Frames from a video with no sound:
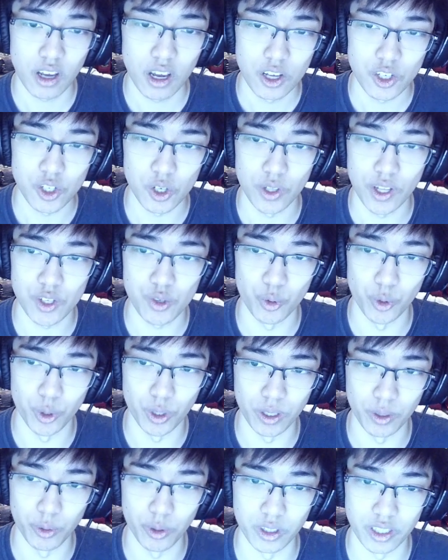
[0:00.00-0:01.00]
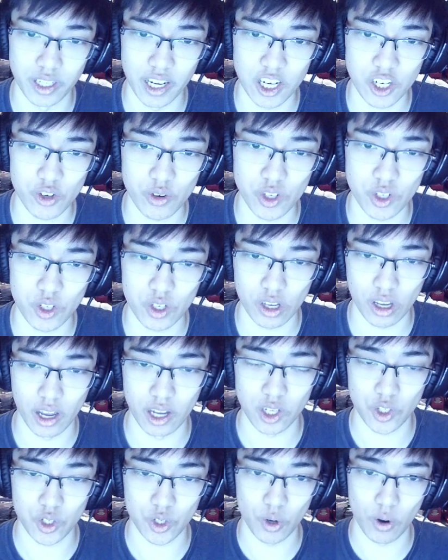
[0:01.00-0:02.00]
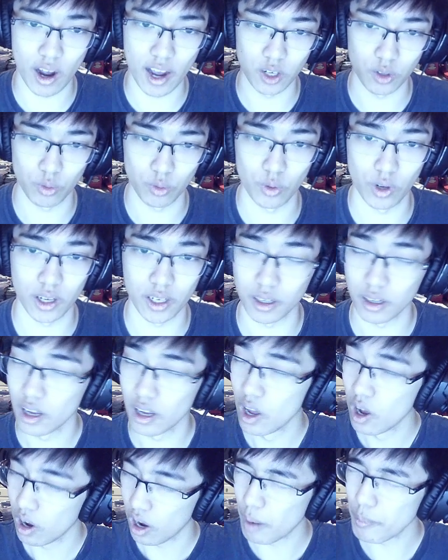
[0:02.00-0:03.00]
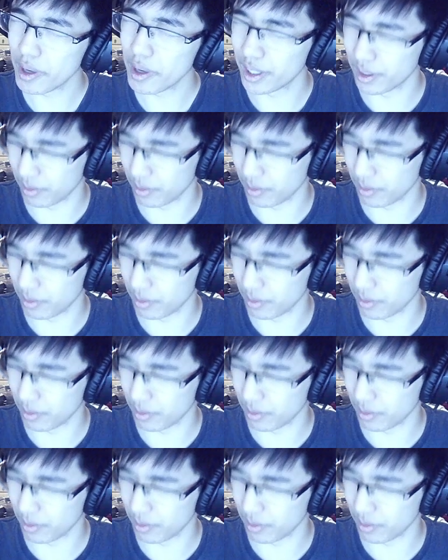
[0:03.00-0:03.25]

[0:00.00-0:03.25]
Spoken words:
So that's really, really dangerous, and so I don't want to, I mean,